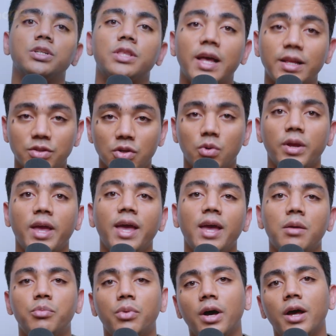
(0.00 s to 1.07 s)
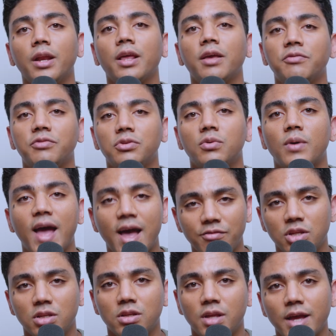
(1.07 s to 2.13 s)
that's okay, but if you
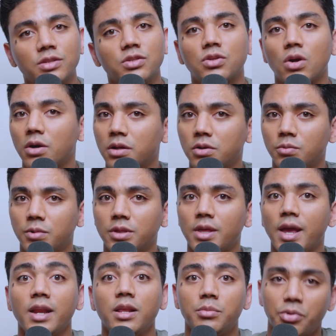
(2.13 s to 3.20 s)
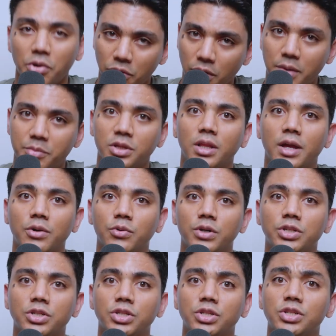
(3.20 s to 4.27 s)
haven't yet started with any programming
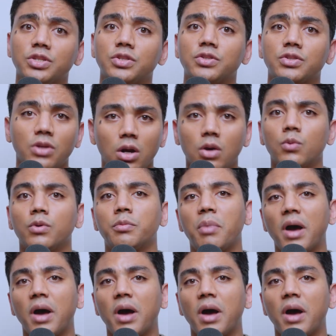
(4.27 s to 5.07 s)
language, just start with